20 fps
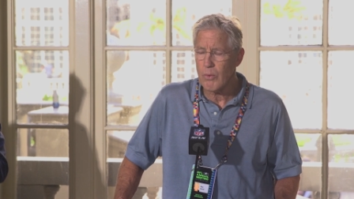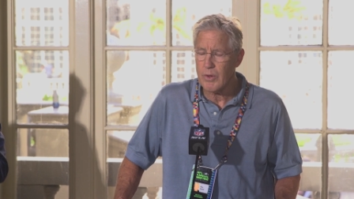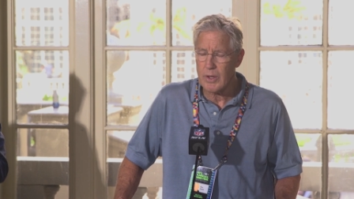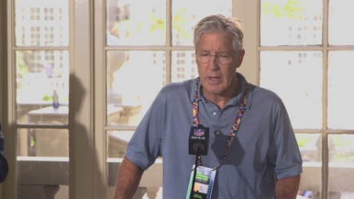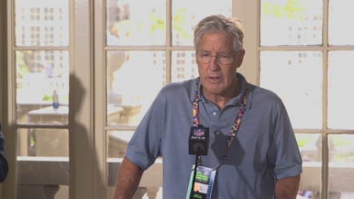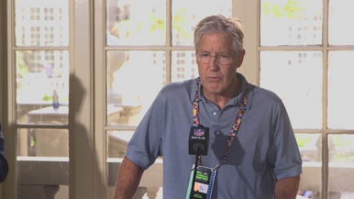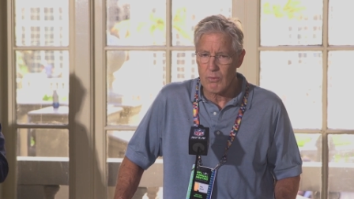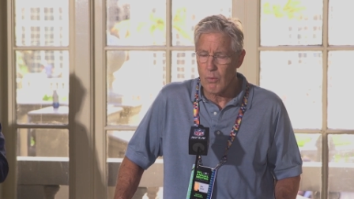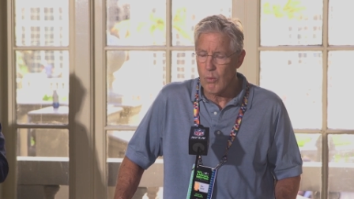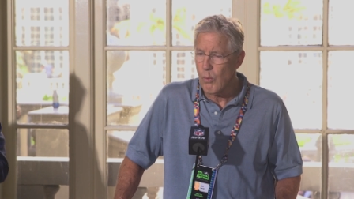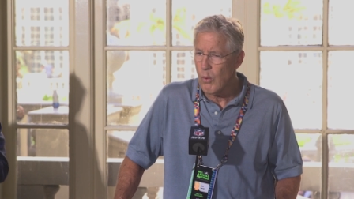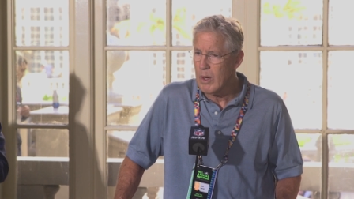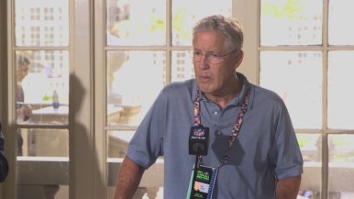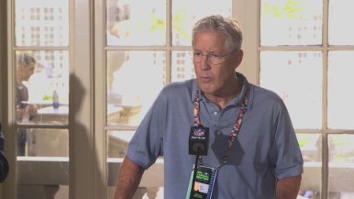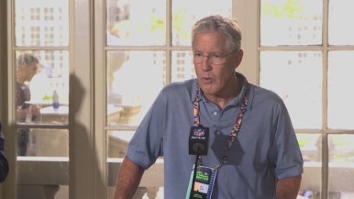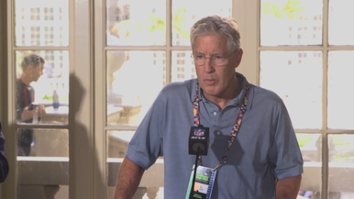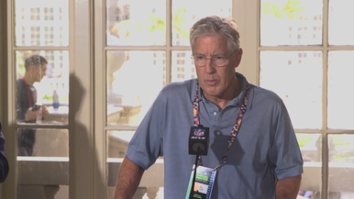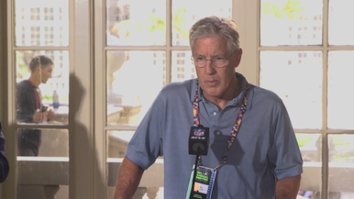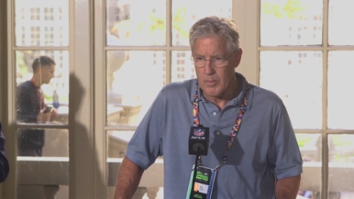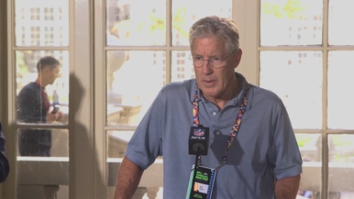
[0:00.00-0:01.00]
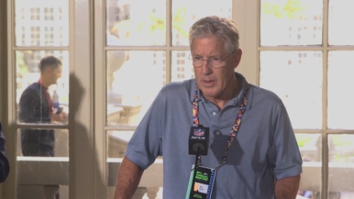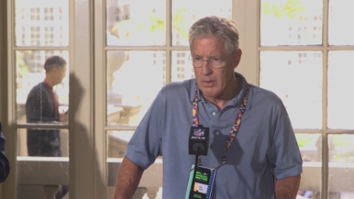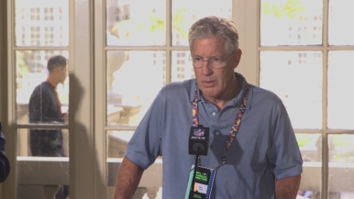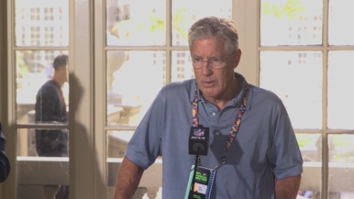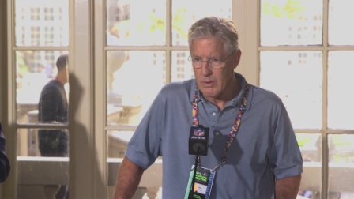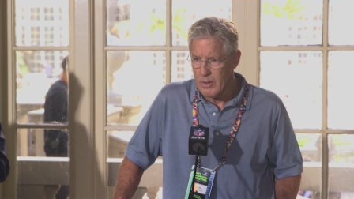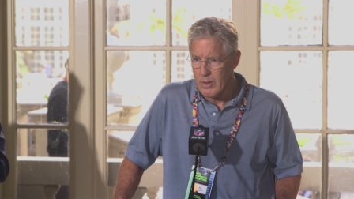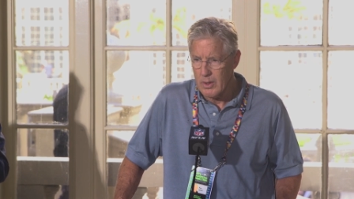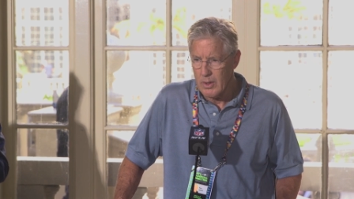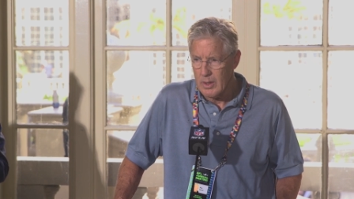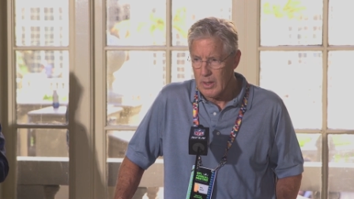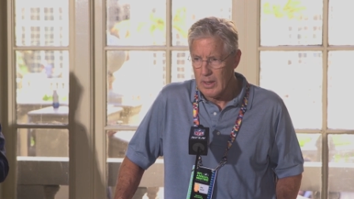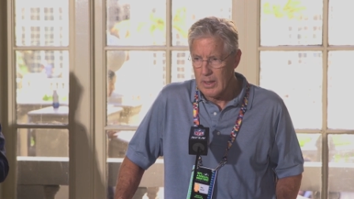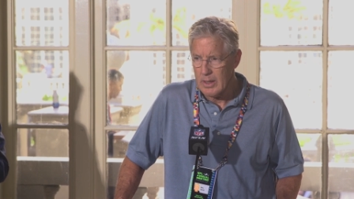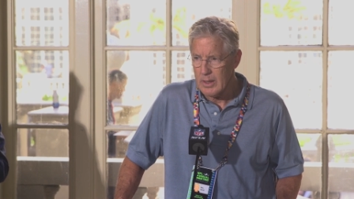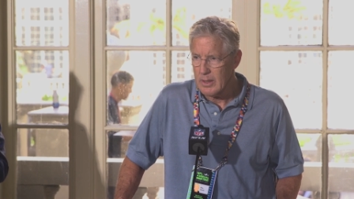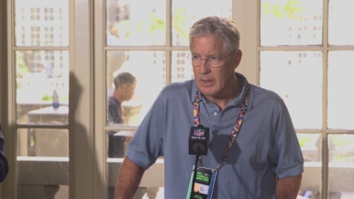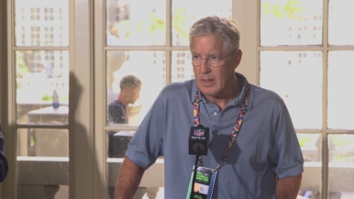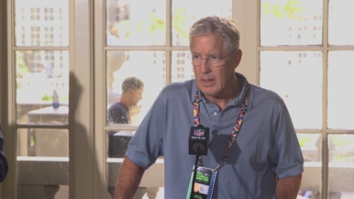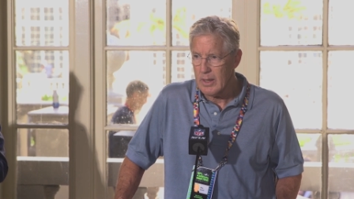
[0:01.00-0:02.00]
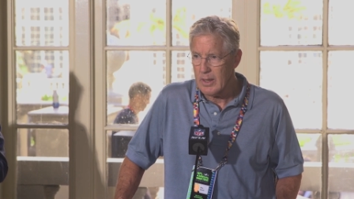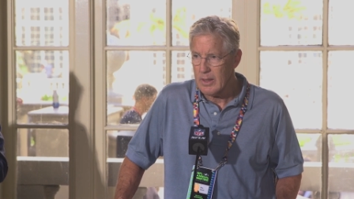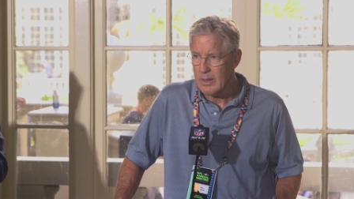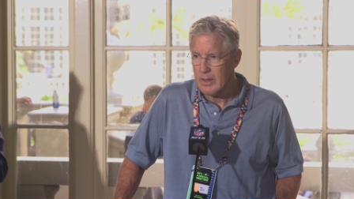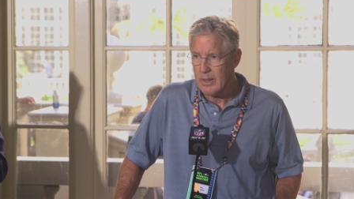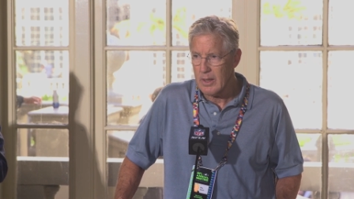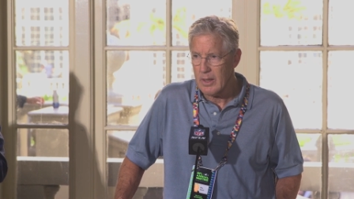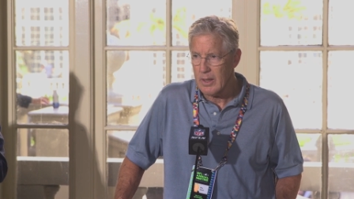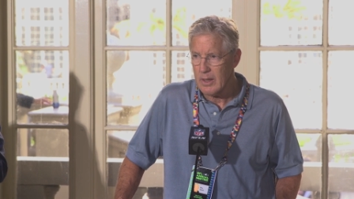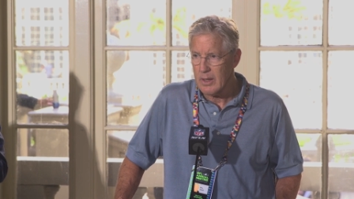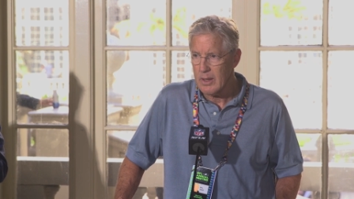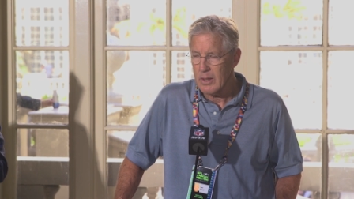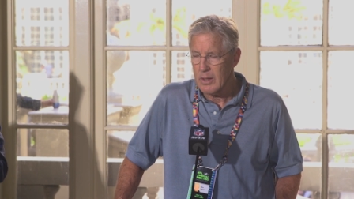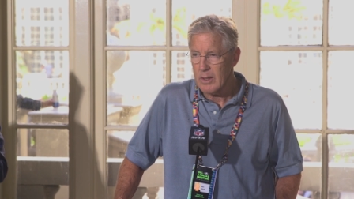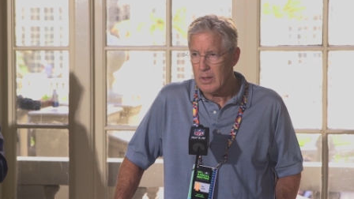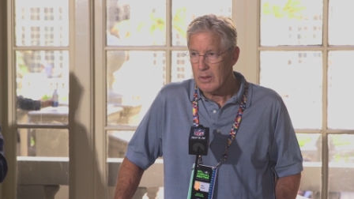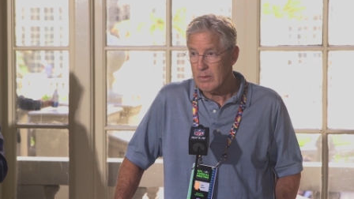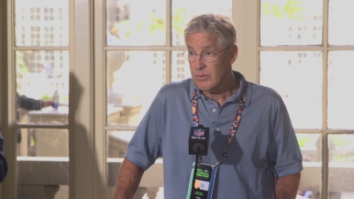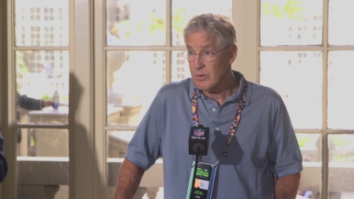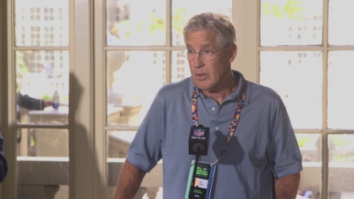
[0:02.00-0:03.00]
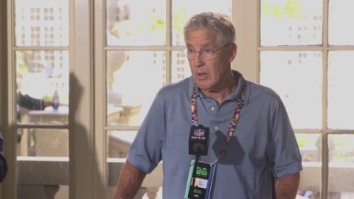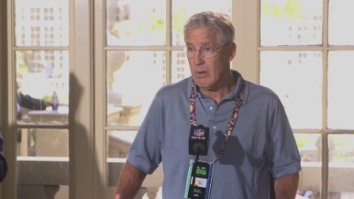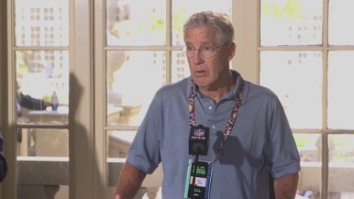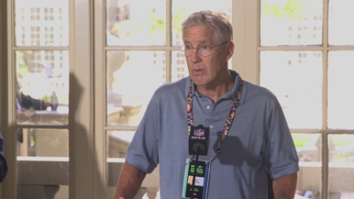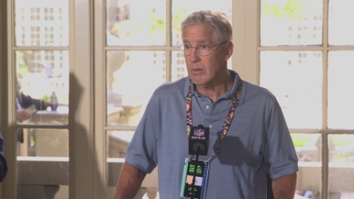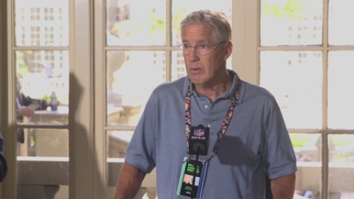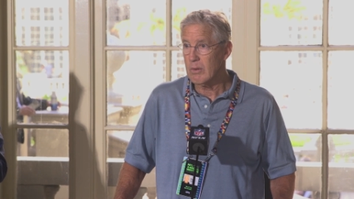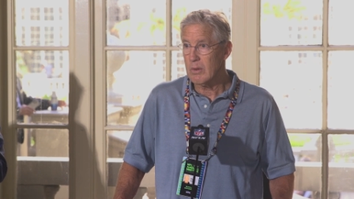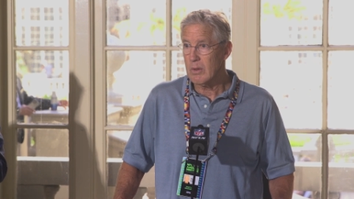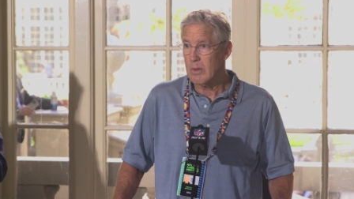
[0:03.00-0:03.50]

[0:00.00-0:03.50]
the guys are way more prepared. And, and uh, so,